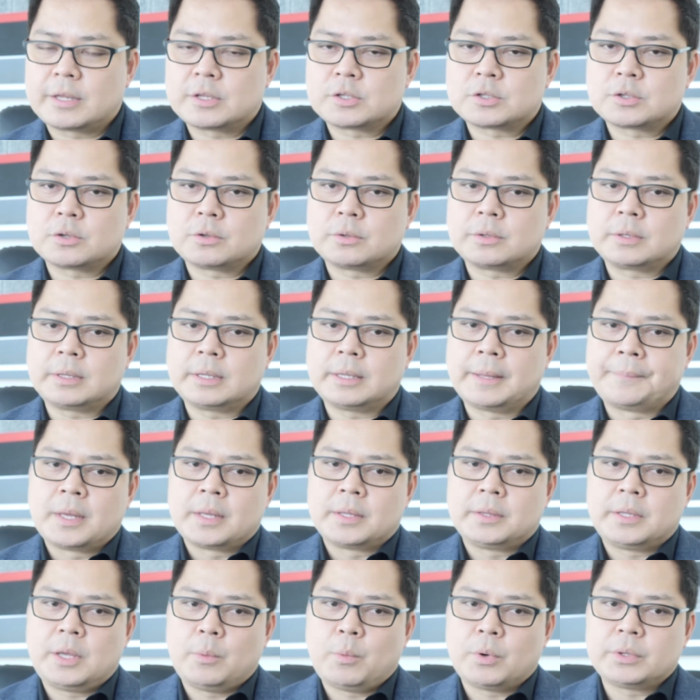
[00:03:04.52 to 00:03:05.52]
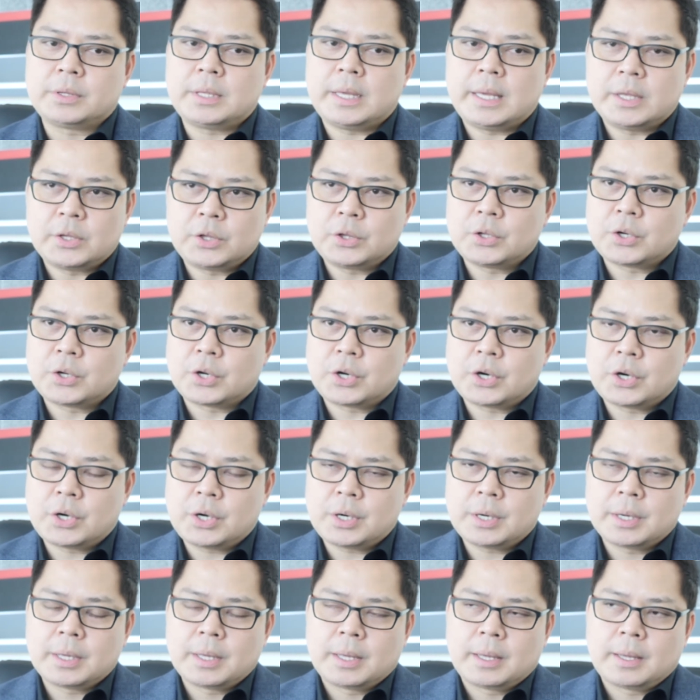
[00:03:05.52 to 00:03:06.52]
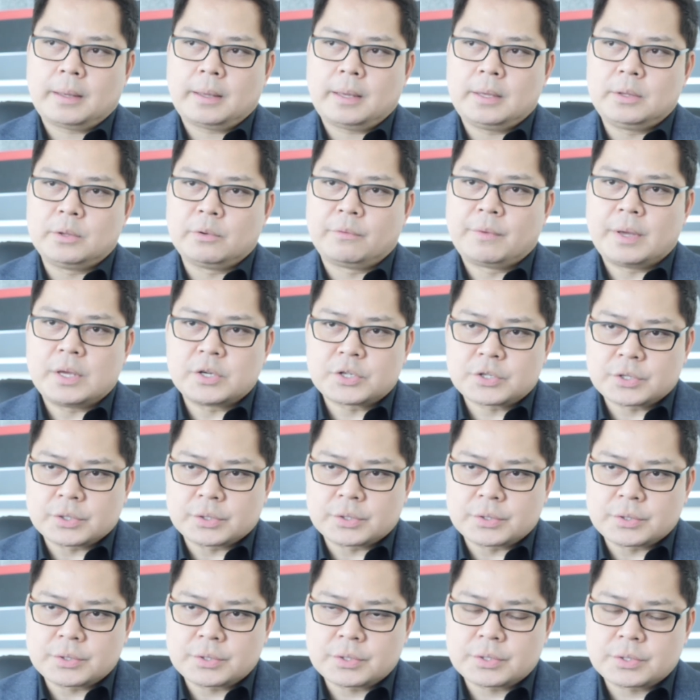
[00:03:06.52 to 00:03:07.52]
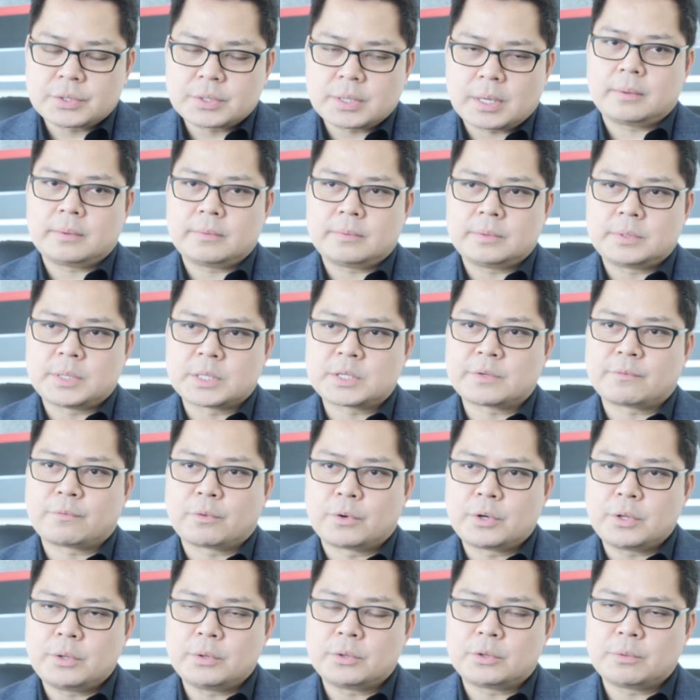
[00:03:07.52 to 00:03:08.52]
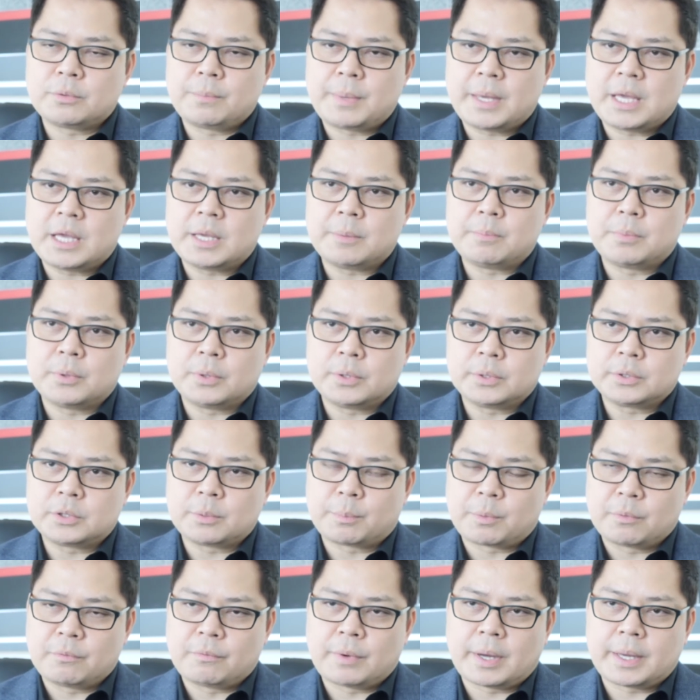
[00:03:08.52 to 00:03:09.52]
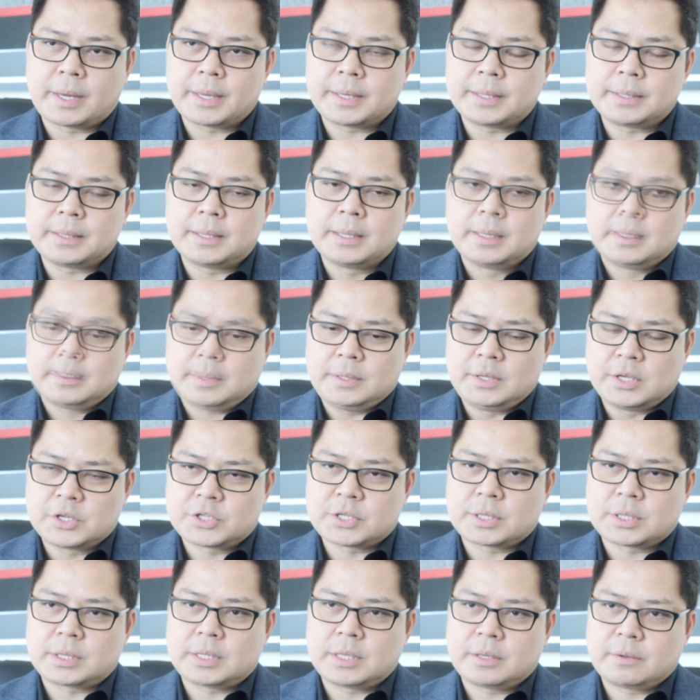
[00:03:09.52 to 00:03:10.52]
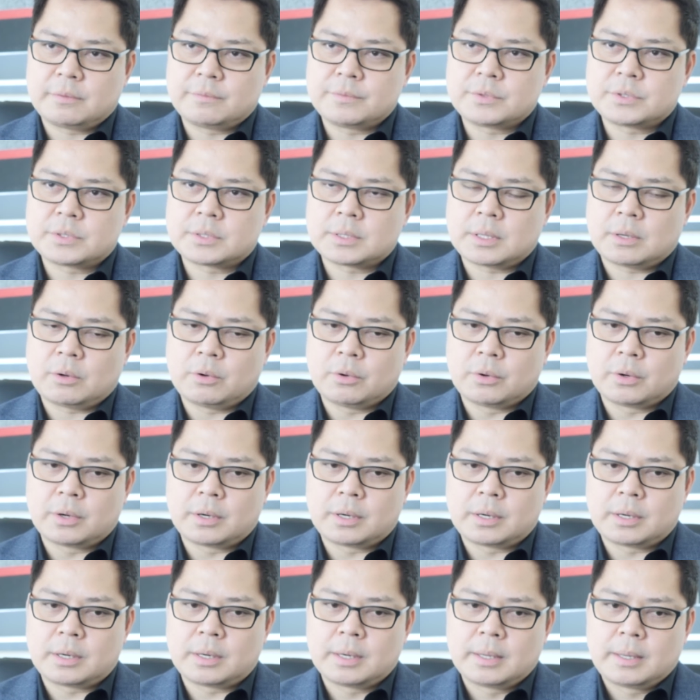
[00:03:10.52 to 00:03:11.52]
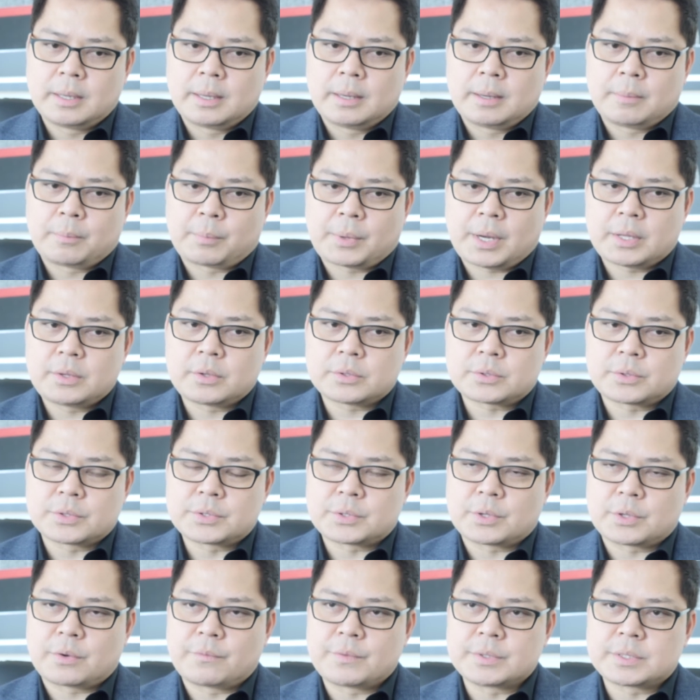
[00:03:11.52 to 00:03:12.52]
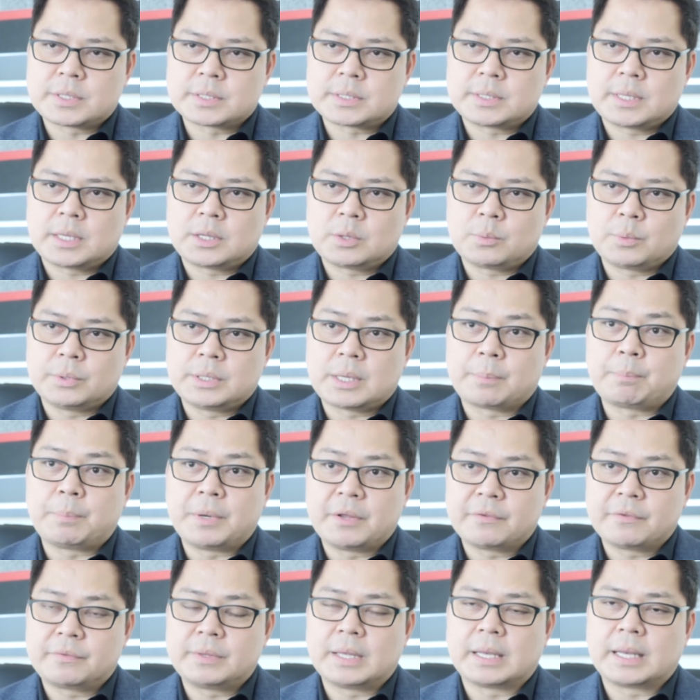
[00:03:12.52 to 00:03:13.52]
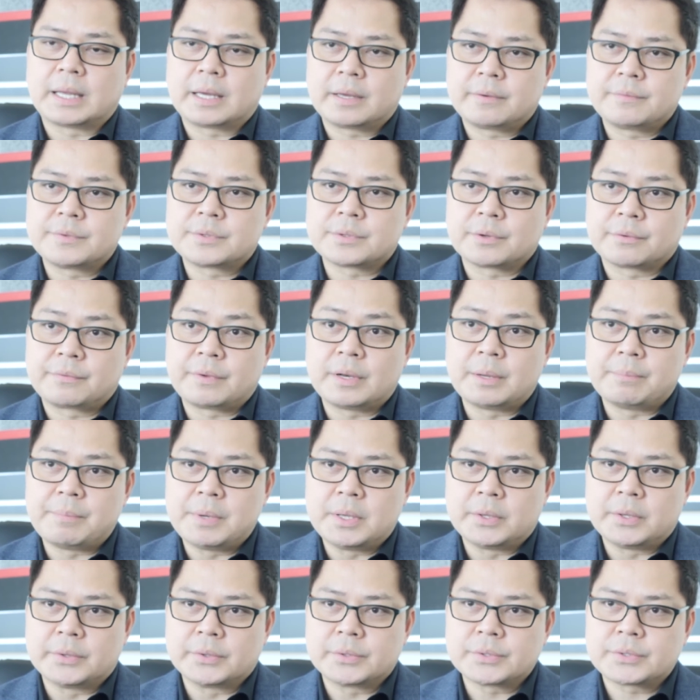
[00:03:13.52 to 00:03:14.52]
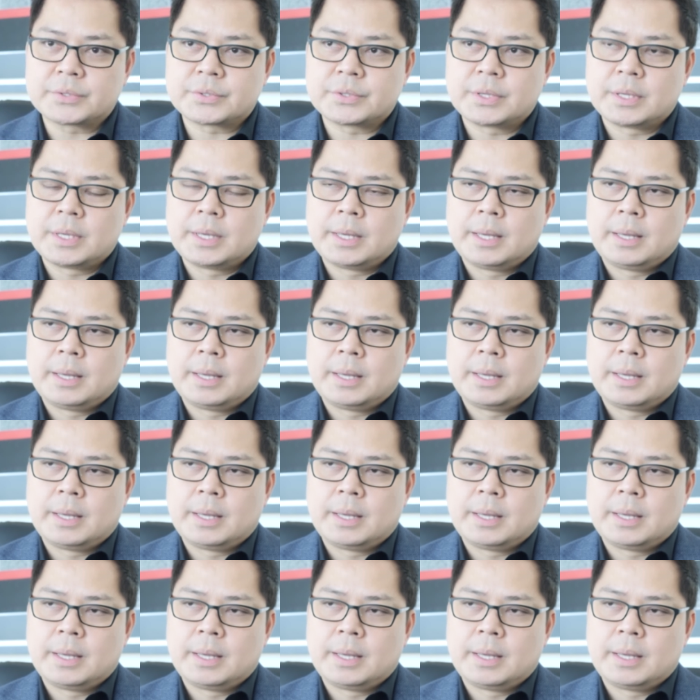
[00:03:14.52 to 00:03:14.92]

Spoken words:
So they won't hinder innovations just for you to be able to provide initiatives or products or services that would uplift the lives of Filipinos.